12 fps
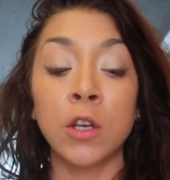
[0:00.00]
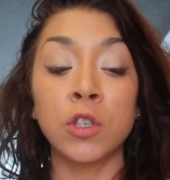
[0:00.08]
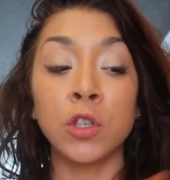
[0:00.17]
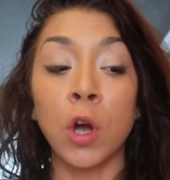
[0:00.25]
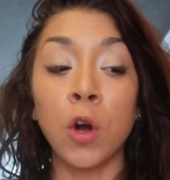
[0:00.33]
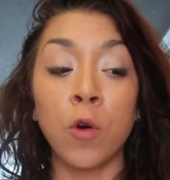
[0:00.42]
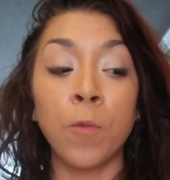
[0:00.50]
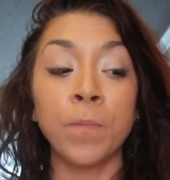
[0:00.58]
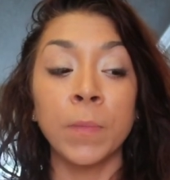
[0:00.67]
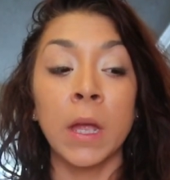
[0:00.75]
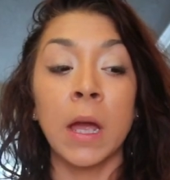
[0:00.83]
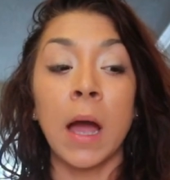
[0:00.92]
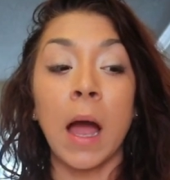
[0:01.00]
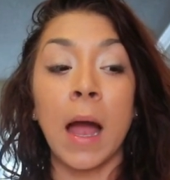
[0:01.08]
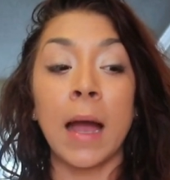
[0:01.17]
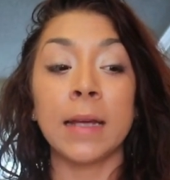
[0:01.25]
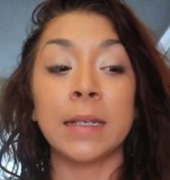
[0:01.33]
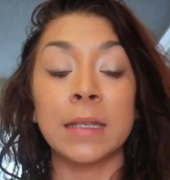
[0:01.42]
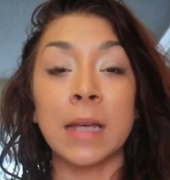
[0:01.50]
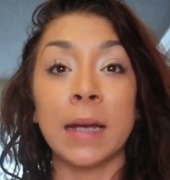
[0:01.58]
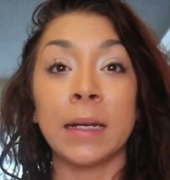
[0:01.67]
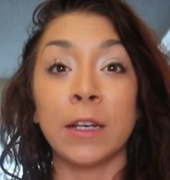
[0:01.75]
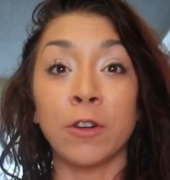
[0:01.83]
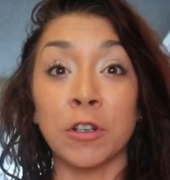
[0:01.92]
So I
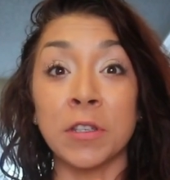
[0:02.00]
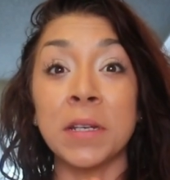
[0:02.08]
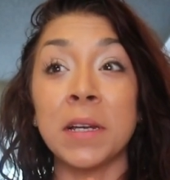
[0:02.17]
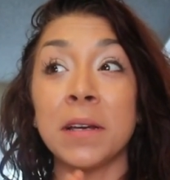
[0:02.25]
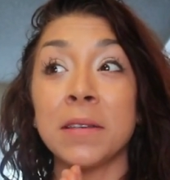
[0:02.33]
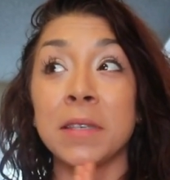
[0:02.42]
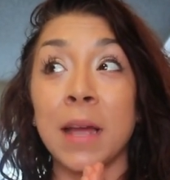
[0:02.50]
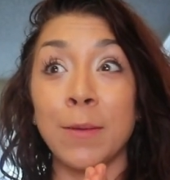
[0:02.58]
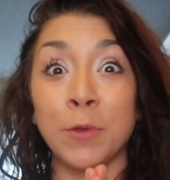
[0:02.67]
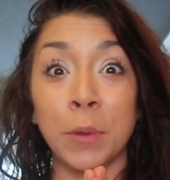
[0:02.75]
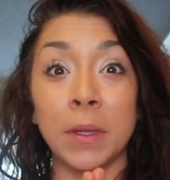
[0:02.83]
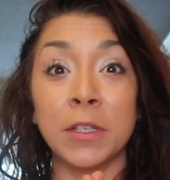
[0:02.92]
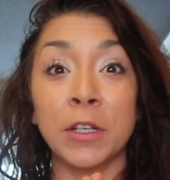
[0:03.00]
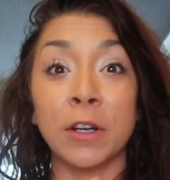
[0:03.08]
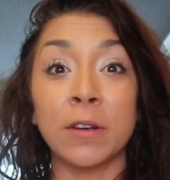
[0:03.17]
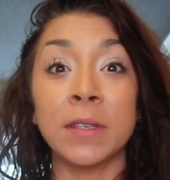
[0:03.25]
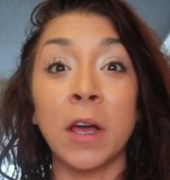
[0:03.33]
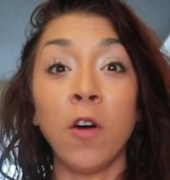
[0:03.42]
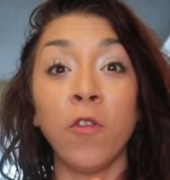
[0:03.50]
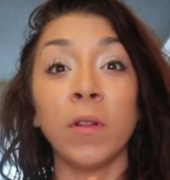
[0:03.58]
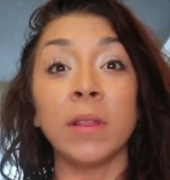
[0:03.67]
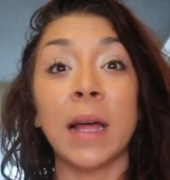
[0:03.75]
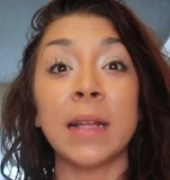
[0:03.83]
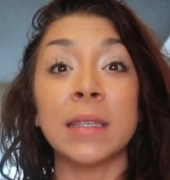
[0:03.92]
decided, Christina, stop doing this to yourself.
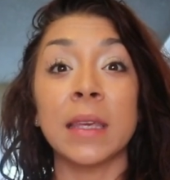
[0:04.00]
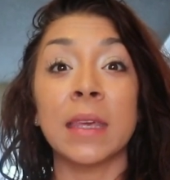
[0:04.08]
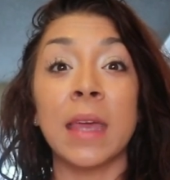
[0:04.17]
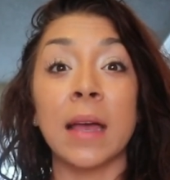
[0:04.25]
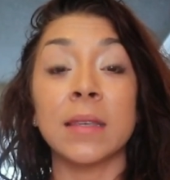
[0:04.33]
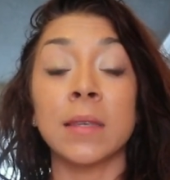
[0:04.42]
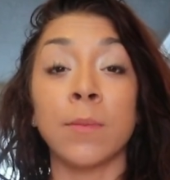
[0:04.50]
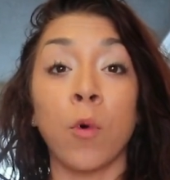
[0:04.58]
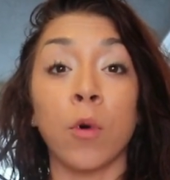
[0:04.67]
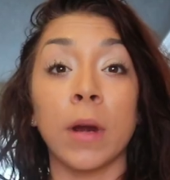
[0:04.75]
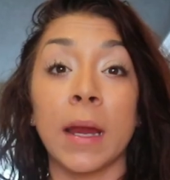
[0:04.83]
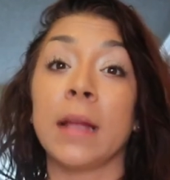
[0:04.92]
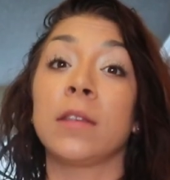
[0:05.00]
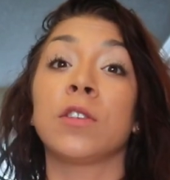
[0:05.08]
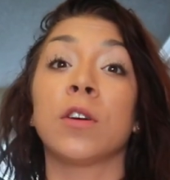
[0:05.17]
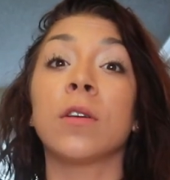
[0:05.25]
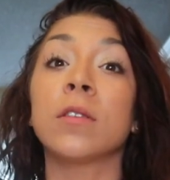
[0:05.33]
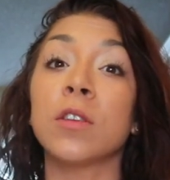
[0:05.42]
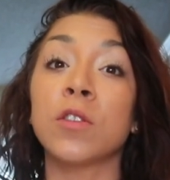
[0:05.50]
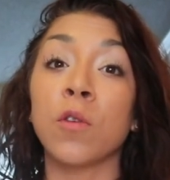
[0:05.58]
Let's get some more answers.